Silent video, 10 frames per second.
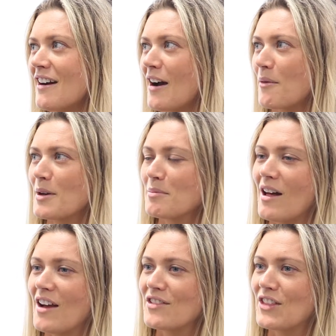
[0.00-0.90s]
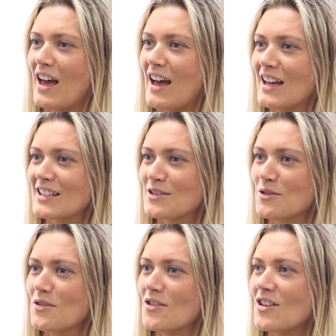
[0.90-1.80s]
won't apply for that,
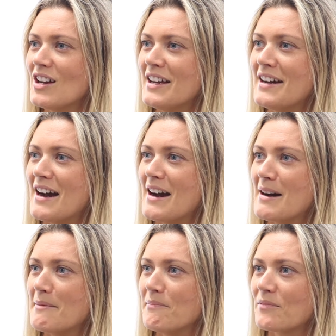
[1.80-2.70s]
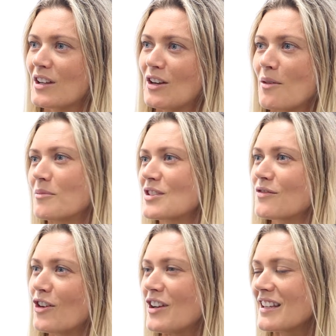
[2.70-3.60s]
or I'm just
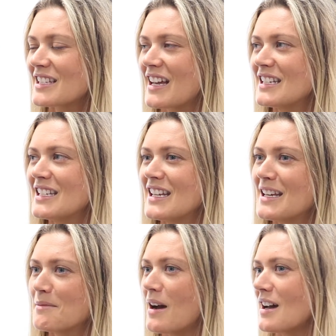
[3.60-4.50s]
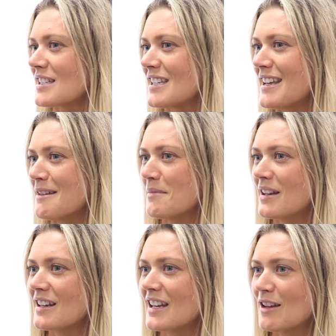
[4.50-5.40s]
floating this idea past him,
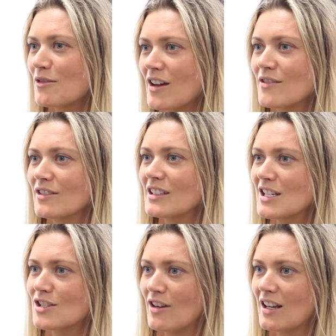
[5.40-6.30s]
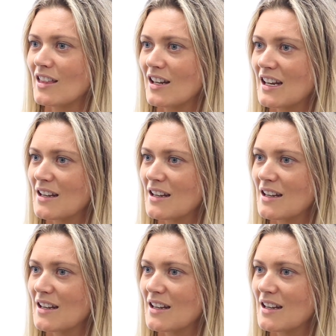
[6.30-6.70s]
and he'll kind of really strengthen it